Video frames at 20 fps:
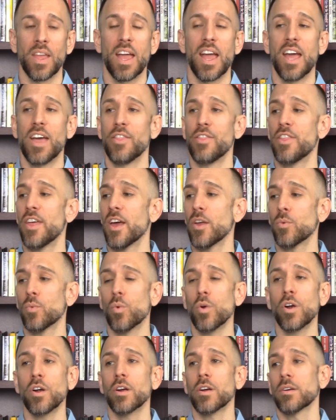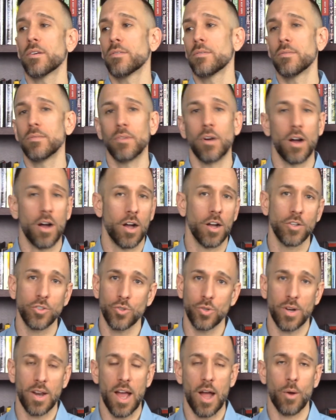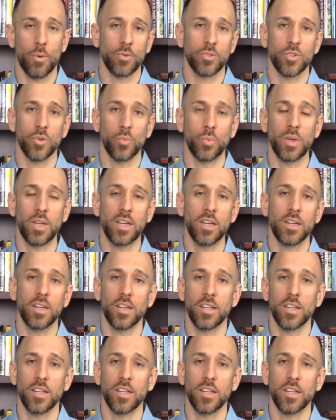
and then work 100 hours a week